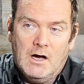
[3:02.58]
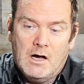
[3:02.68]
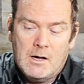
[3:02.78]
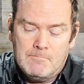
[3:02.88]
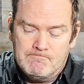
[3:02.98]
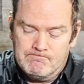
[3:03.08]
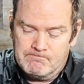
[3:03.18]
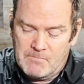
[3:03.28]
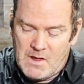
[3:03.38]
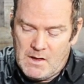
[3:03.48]
Um,
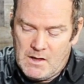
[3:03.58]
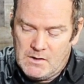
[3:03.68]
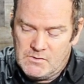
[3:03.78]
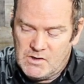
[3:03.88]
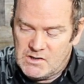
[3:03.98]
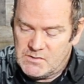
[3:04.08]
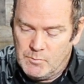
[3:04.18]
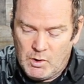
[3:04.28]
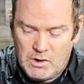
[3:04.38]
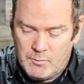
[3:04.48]
just
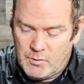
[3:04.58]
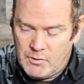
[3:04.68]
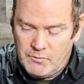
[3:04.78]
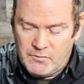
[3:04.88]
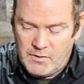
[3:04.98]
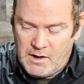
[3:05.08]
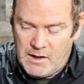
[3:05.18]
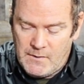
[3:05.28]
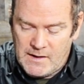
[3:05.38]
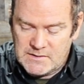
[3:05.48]
bulletproof,
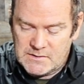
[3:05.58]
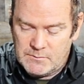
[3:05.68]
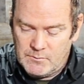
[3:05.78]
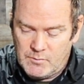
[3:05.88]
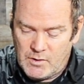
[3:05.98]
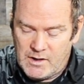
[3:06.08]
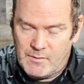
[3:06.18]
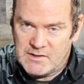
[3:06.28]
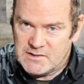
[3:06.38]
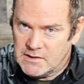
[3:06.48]
and that's probably
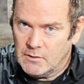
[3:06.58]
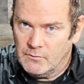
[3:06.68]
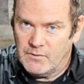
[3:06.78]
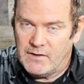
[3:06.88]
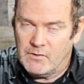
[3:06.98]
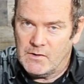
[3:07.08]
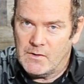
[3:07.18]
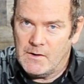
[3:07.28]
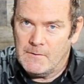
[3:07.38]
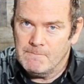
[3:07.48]
my single favorite
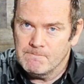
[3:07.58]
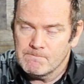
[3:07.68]
thing.